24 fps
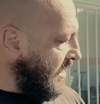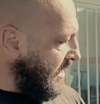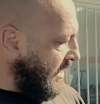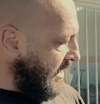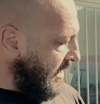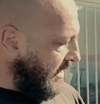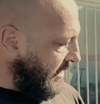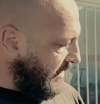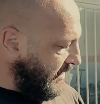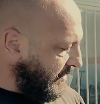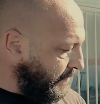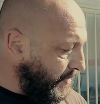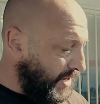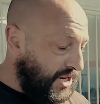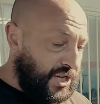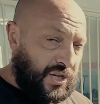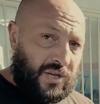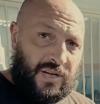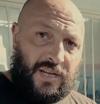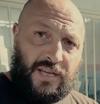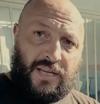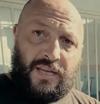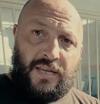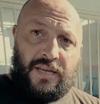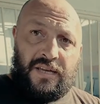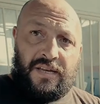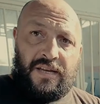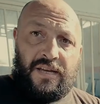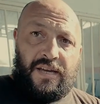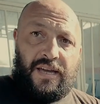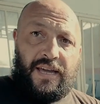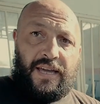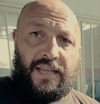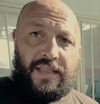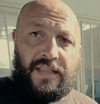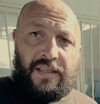and especially
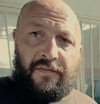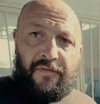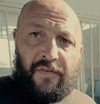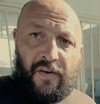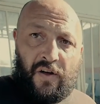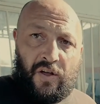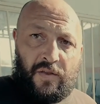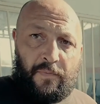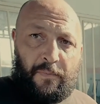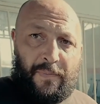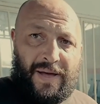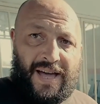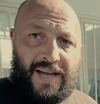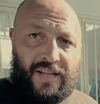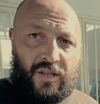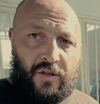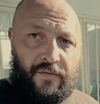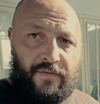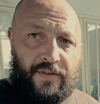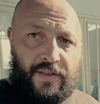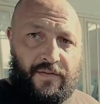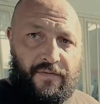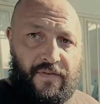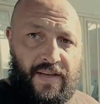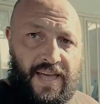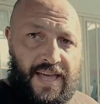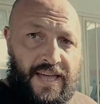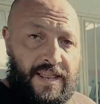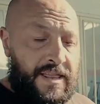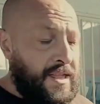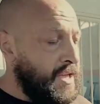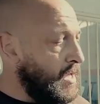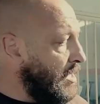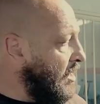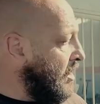in the front part of the van.